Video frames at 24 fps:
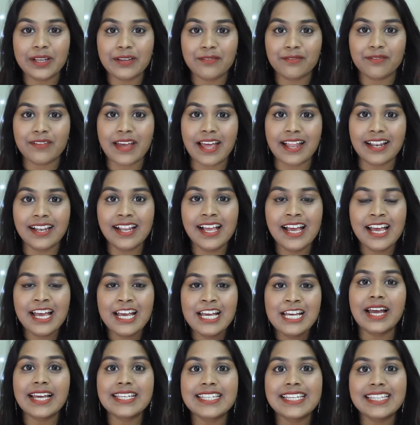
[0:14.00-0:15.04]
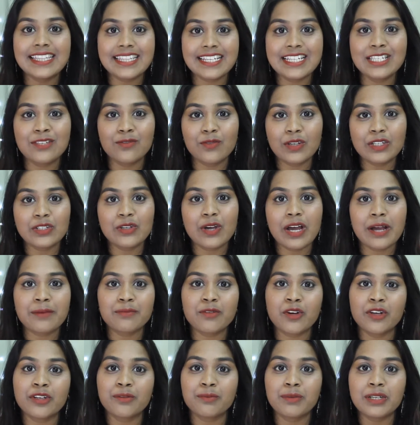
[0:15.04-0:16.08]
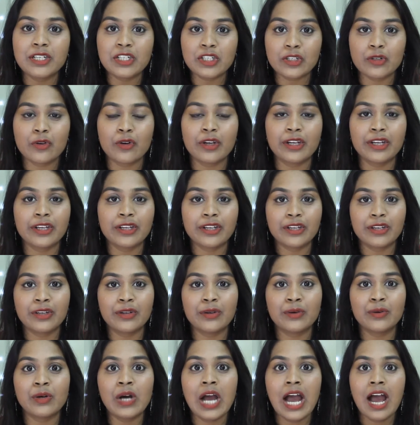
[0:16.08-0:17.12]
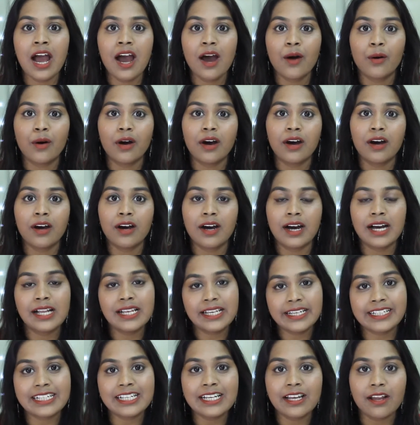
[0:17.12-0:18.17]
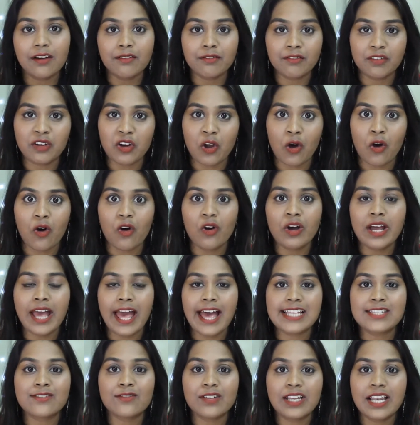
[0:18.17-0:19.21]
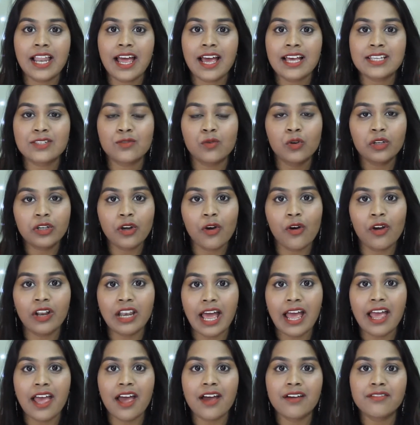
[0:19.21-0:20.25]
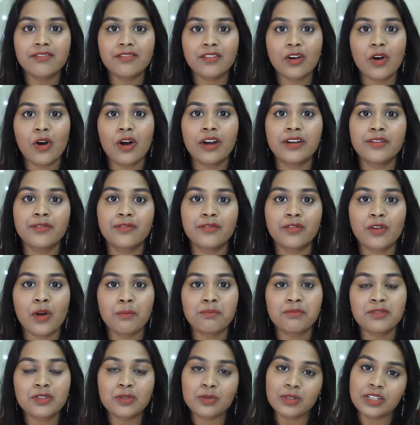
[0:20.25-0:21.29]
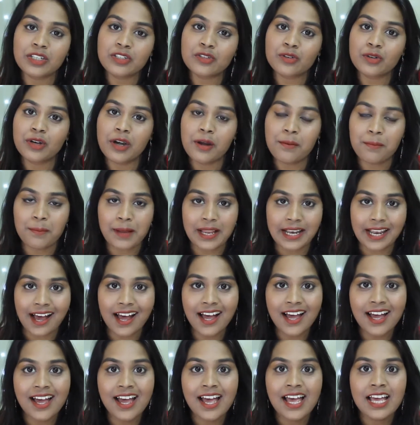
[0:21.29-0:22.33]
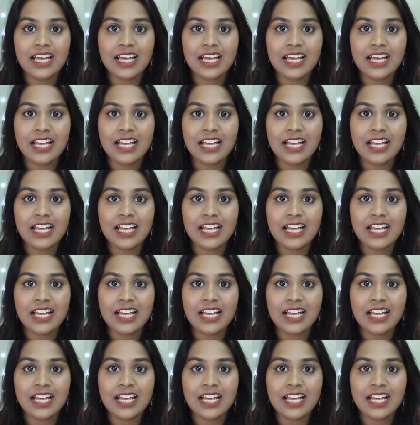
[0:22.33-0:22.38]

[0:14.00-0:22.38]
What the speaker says: doing well. Guys, in this video, I'm going to be showing you a little vlog as well as what all I have got from Surajkund Mela.